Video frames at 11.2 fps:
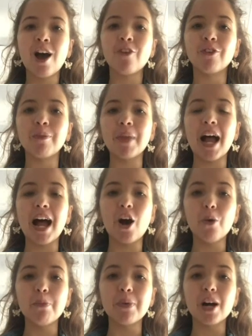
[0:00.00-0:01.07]
from the
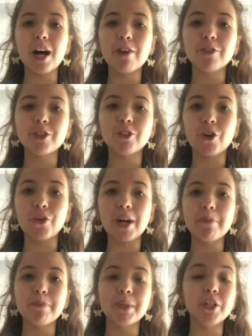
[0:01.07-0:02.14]
help of a
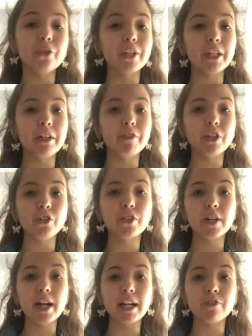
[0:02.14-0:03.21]
grown-up, you could even use a
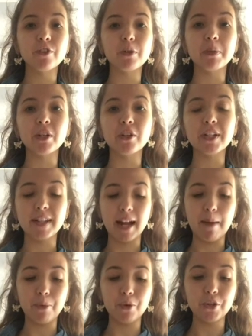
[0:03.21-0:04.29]
knife to peel these
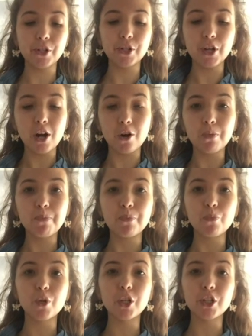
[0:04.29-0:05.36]
apples. So
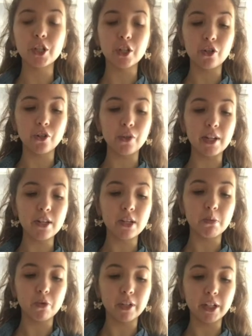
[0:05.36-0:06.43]
we're just going to do this
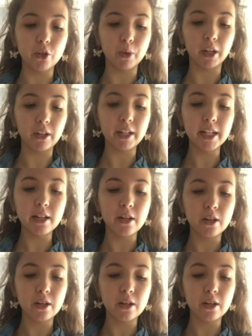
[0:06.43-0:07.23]
pretty quickly.